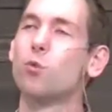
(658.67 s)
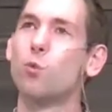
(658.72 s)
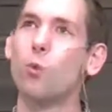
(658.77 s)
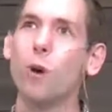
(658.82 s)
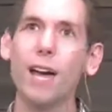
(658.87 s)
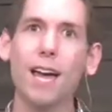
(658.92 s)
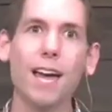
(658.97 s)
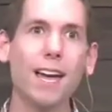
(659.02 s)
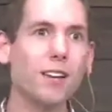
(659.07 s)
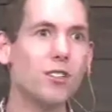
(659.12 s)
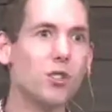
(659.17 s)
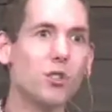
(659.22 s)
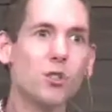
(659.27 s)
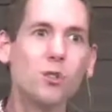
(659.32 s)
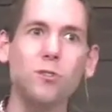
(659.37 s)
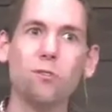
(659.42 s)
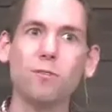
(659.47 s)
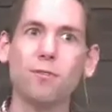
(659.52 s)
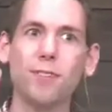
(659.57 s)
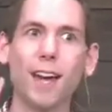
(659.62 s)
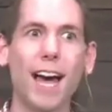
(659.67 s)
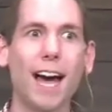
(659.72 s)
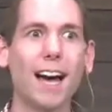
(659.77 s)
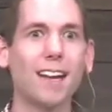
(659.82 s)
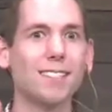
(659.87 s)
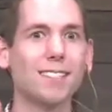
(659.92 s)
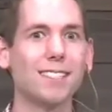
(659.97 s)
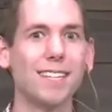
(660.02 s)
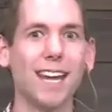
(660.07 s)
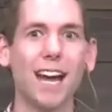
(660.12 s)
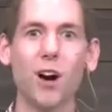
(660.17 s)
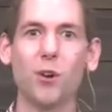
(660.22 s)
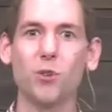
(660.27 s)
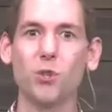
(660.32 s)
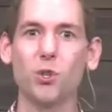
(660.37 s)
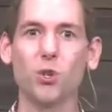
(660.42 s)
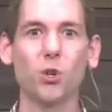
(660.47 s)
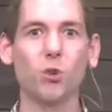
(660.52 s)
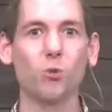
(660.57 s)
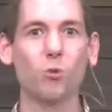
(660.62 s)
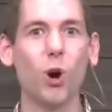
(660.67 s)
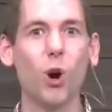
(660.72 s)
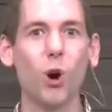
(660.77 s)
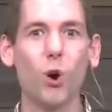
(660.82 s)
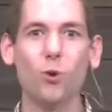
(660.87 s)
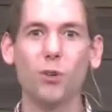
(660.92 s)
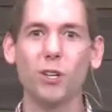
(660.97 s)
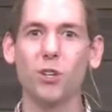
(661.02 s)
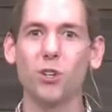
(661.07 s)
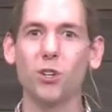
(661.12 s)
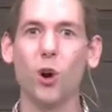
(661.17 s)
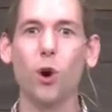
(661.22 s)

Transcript: way too fast down your road and